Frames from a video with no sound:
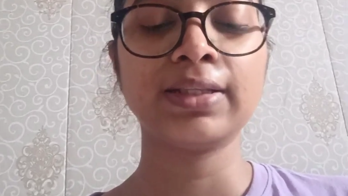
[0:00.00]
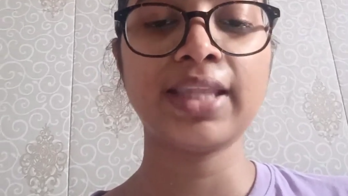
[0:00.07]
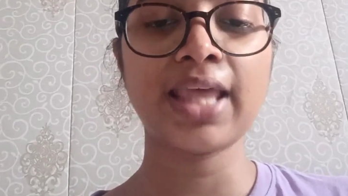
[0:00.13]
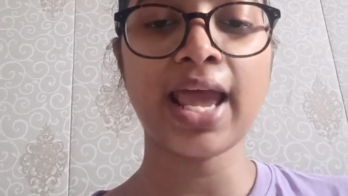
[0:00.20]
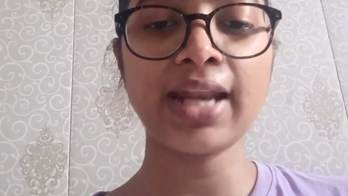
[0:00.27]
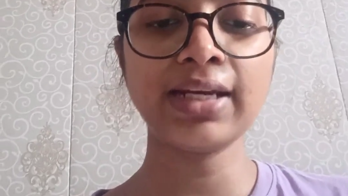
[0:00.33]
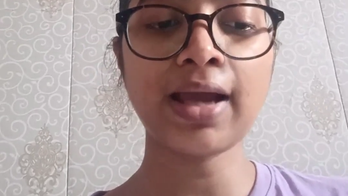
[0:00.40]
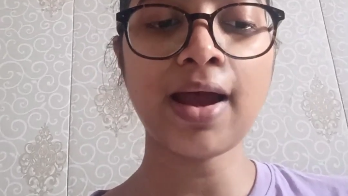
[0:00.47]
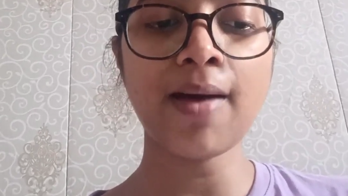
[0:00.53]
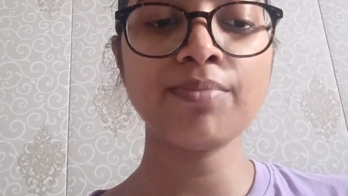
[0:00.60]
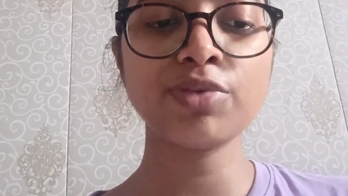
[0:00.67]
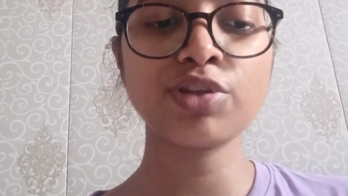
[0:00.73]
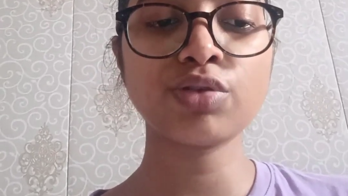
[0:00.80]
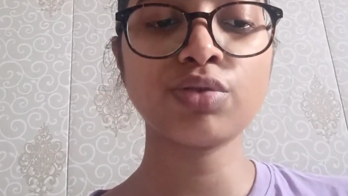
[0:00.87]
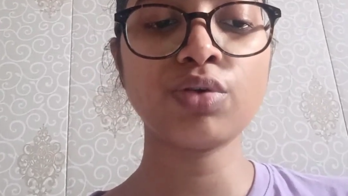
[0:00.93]
Then
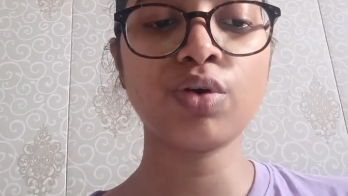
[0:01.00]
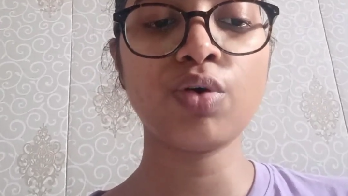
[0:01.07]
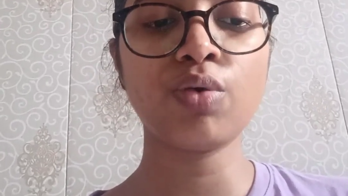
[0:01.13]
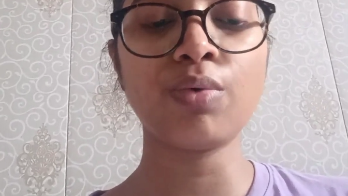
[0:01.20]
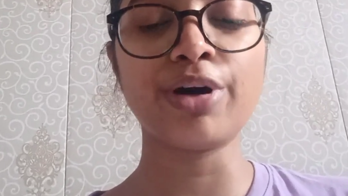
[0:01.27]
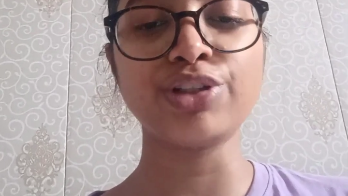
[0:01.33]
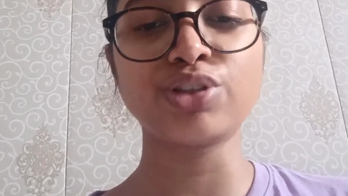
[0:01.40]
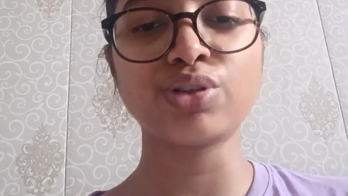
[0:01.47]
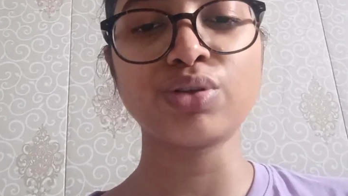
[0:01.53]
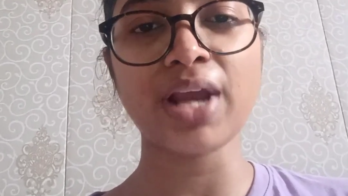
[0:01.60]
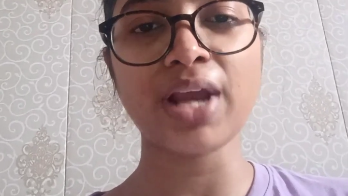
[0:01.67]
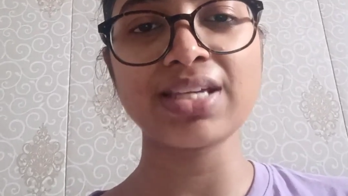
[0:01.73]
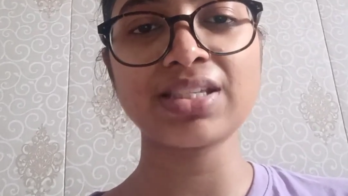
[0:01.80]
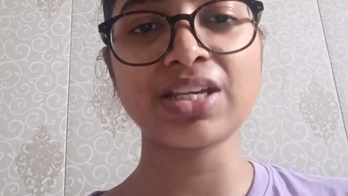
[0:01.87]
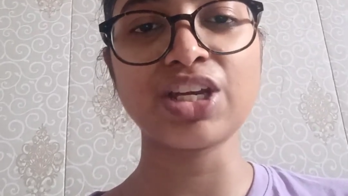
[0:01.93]
comes, you know,
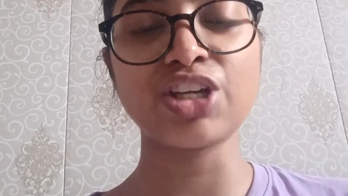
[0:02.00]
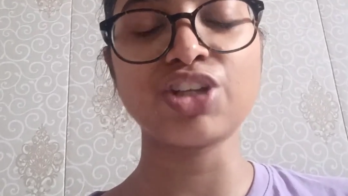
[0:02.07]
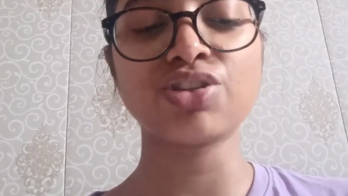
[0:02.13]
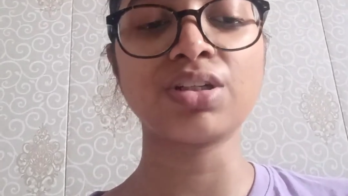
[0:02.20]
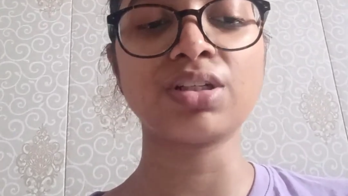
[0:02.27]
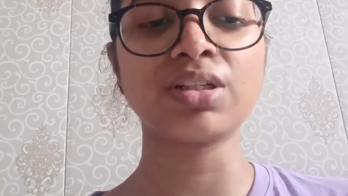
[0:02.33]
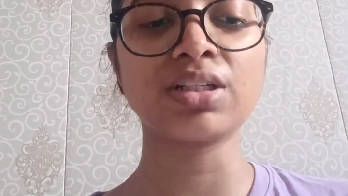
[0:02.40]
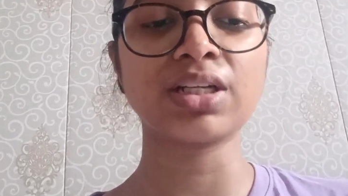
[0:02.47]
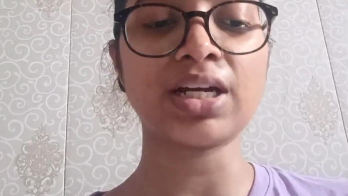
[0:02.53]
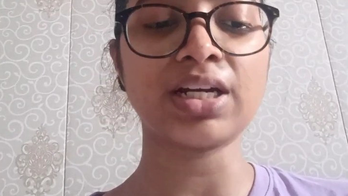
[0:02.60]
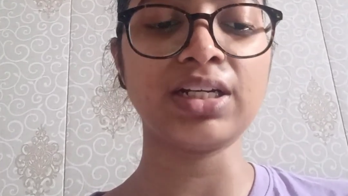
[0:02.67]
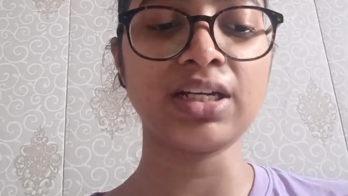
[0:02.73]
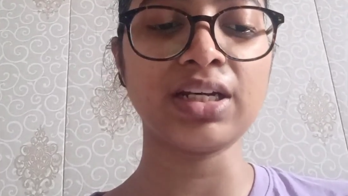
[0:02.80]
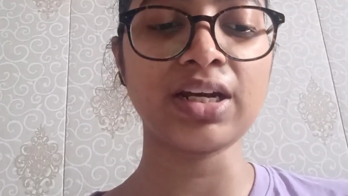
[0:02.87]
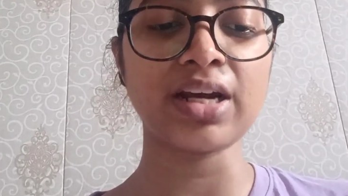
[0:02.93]
virtualization,
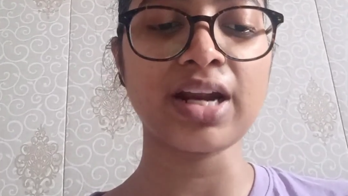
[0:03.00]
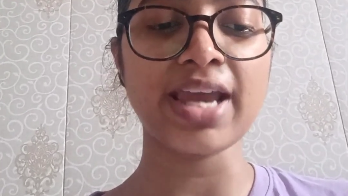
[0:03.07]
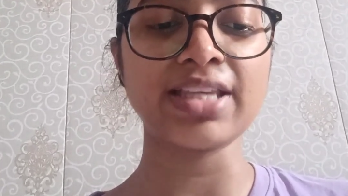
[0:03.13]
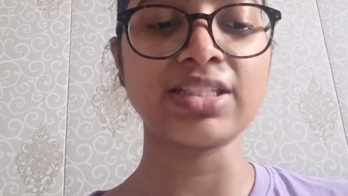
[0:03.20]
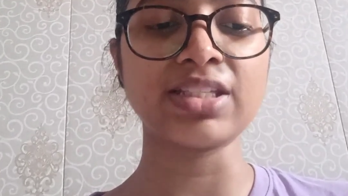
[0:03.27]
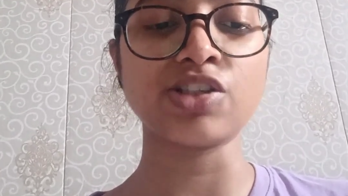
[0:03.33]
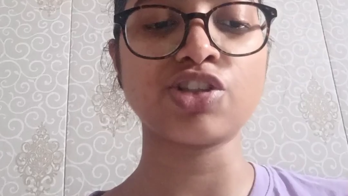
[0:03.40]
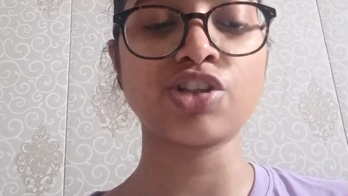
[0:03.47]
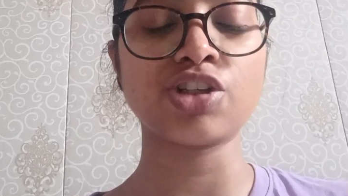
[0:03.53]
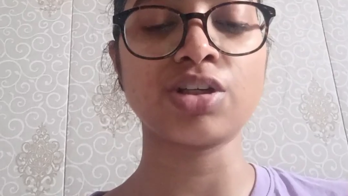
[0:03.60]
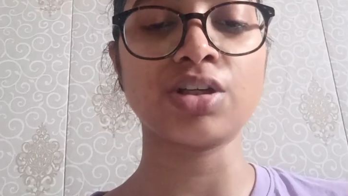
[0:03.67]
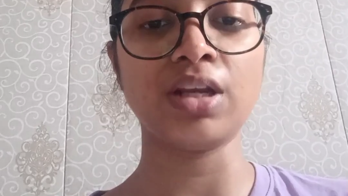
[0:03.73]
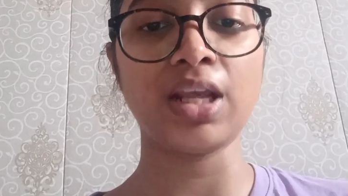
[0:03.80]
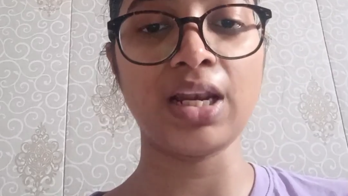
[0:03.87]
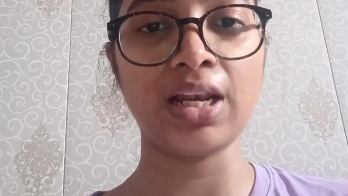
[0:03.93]

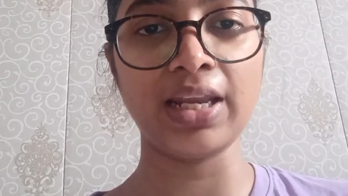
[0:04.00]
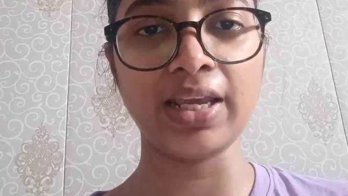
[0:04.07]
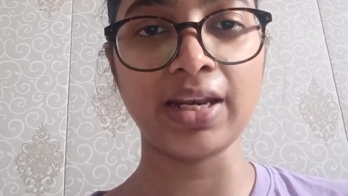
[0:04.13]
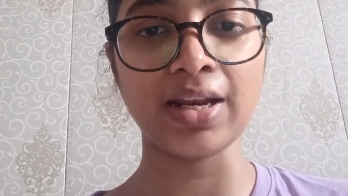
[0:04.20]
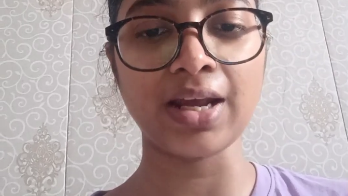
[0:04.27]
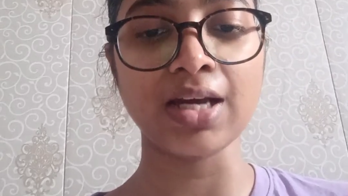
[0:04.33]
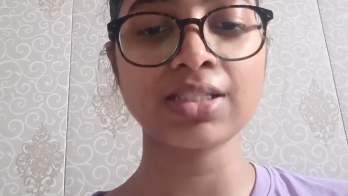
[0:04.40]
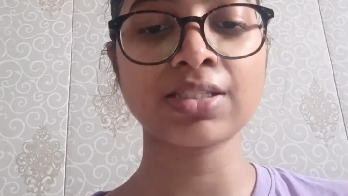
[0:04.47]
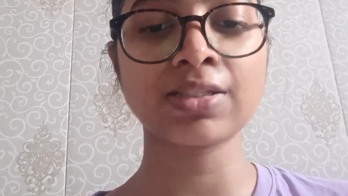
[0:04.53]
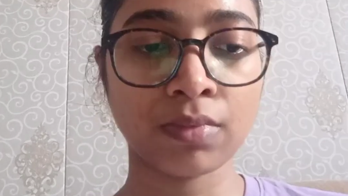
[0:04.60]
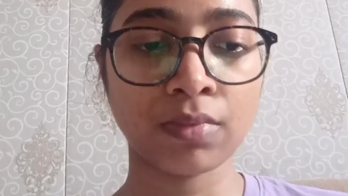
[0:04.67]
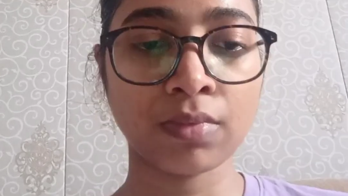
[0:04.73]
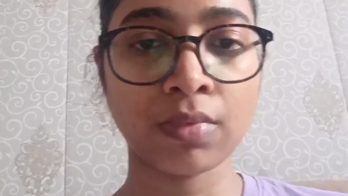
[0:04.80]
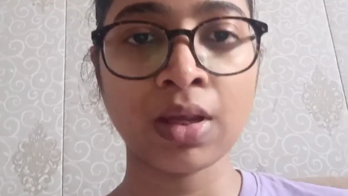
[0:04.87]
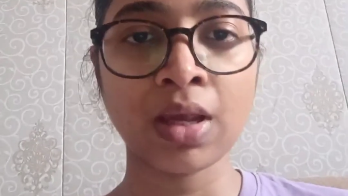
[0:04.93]
containerization in
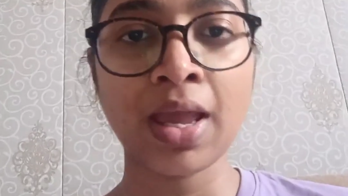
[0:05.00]
Linux.